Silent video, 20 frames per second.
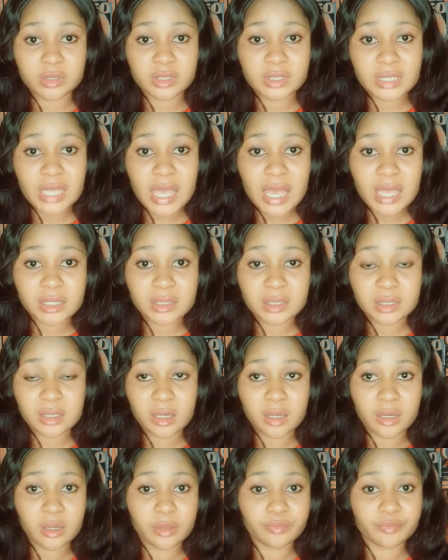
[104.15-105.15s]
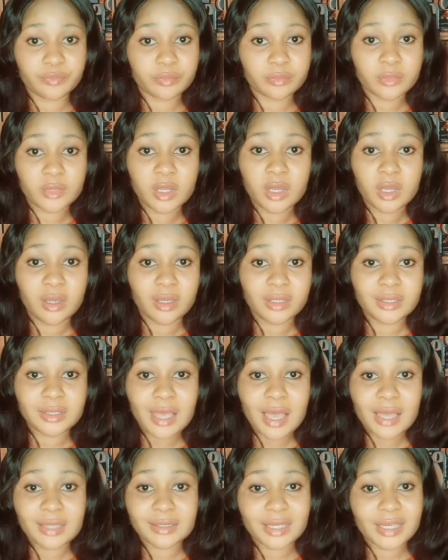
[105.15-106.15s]
It
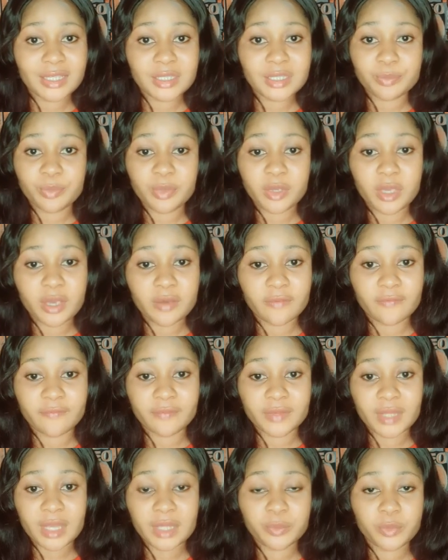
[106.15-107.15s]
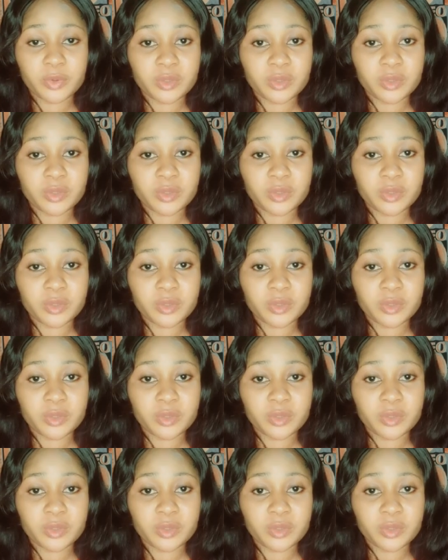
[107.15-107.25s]
has SPF that